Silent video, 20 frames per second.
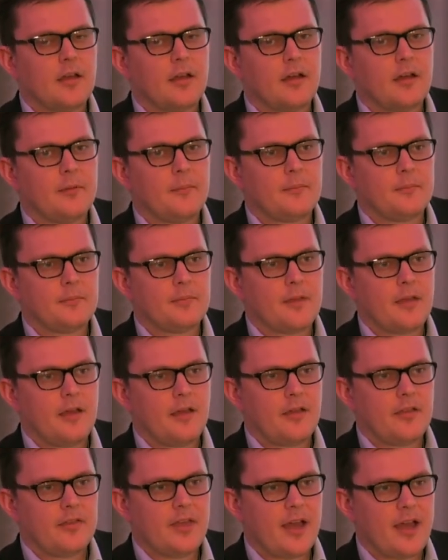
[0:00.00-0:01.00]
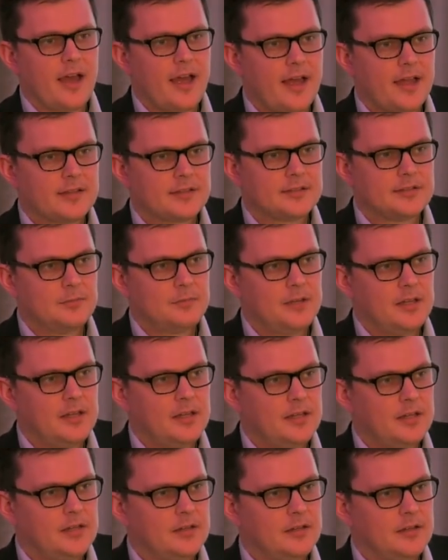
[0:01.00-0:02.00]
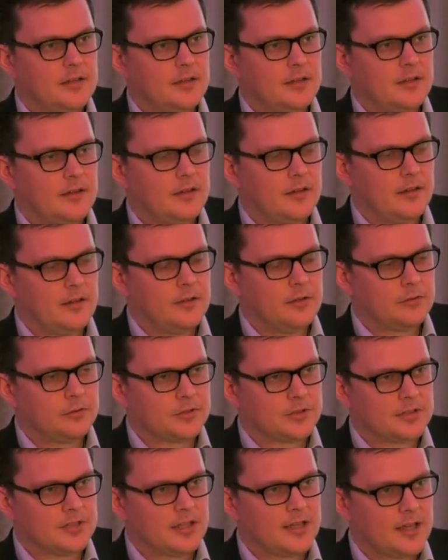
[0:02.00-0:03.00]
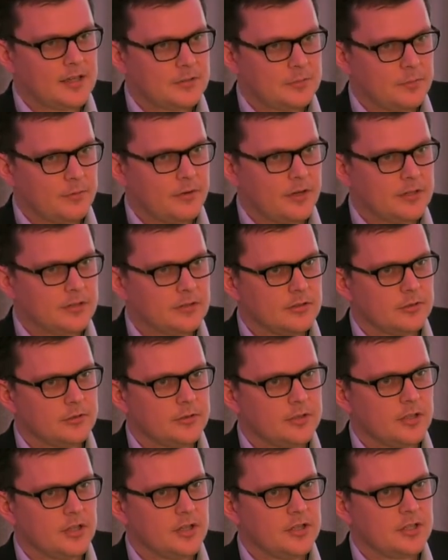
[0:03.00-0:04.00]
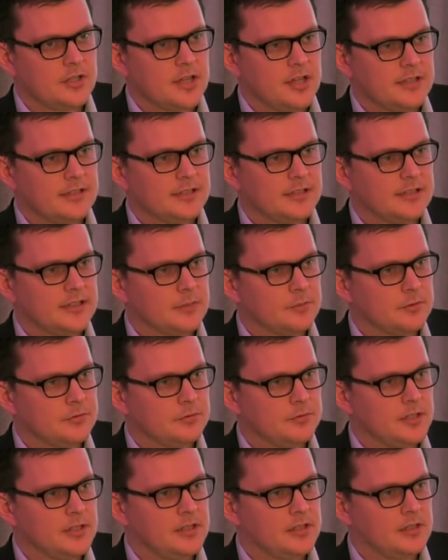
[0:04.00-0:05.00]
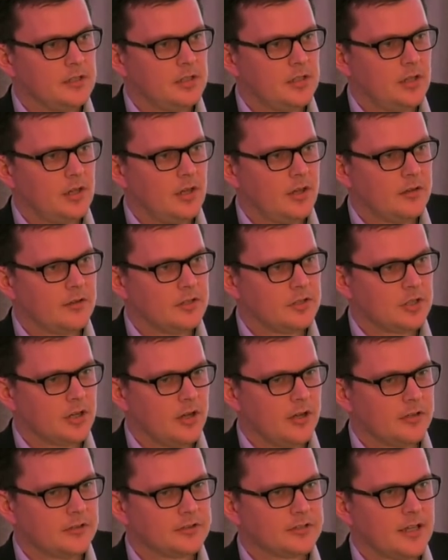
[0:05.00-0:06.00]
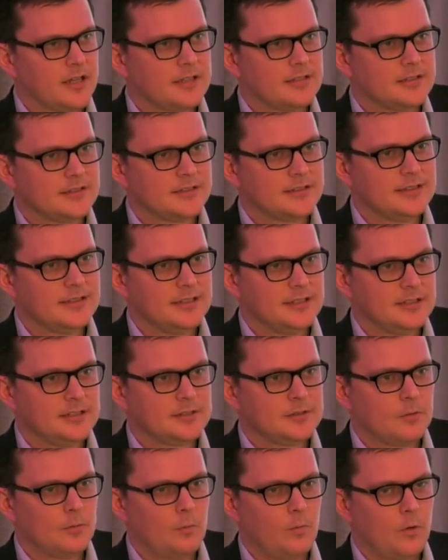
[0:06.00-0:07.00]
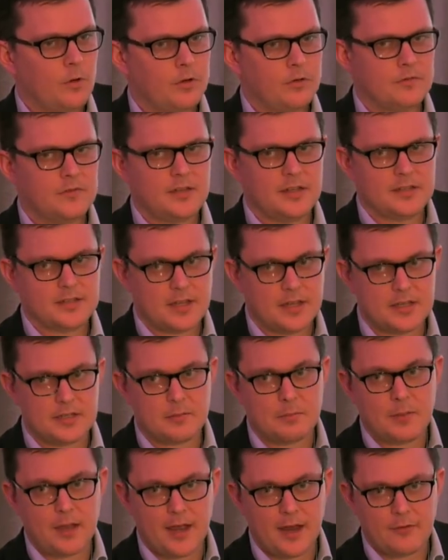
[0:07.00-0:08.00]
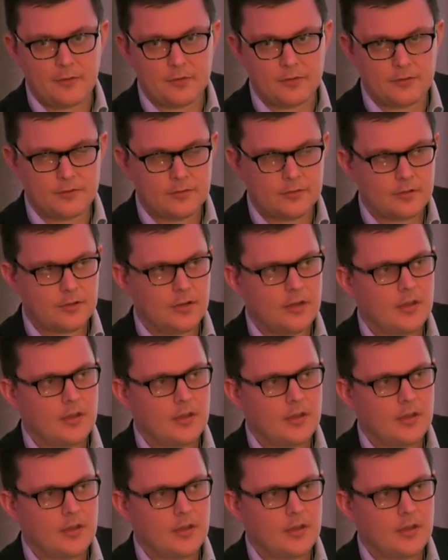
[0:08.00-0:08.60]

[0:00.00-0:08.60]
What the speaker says: There has to be, in order to get a parental order, a genetic link between the child and at least one of the intended parents.